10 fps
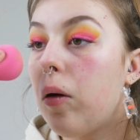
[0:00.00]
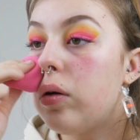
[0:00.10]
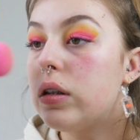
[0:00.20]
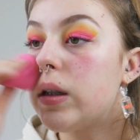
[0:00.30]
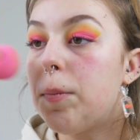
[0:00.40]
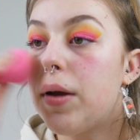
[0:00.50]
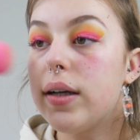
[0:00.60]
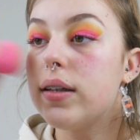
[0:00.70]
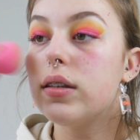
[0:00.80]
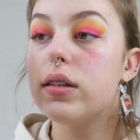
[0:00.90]
all
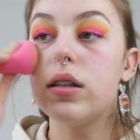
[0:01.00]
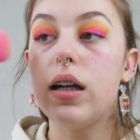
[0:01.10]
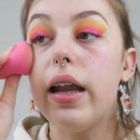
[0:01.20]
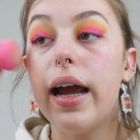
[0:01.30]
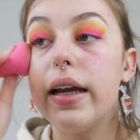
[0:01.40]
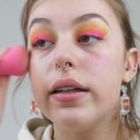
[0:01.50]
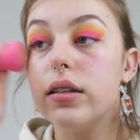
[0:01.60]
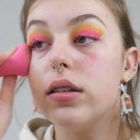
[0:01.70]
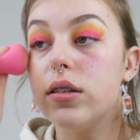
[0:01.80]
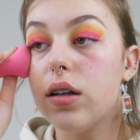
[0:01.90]
shipping's delayed
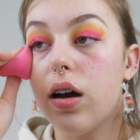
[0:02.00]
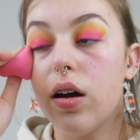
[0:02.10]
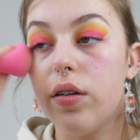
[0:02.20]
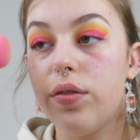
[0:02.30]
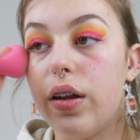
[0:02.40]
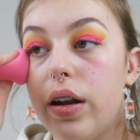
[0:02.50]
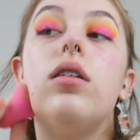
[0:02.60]
and stuff, and